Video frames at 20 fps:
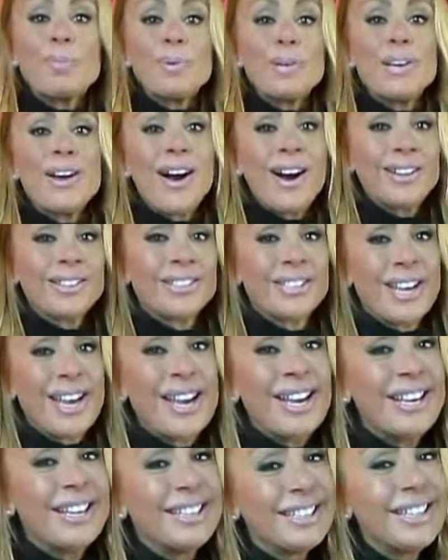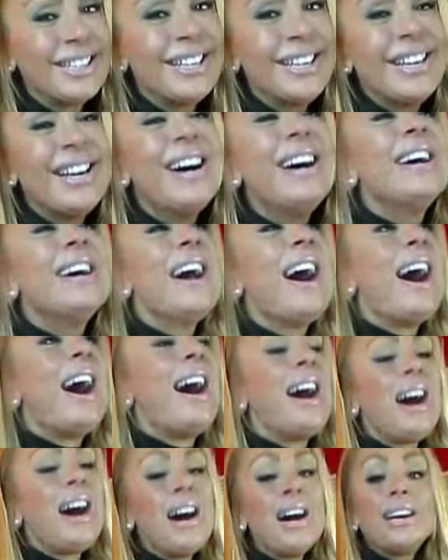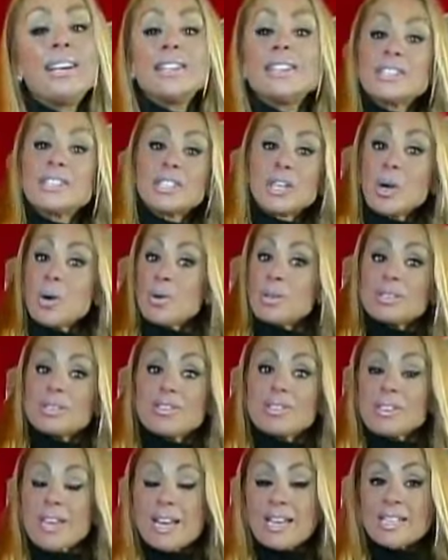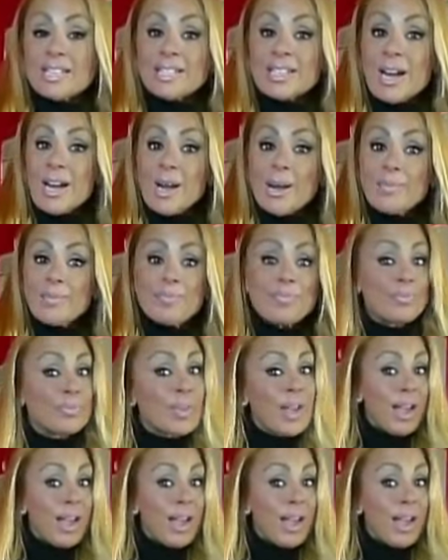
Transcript: holiday. So until next time,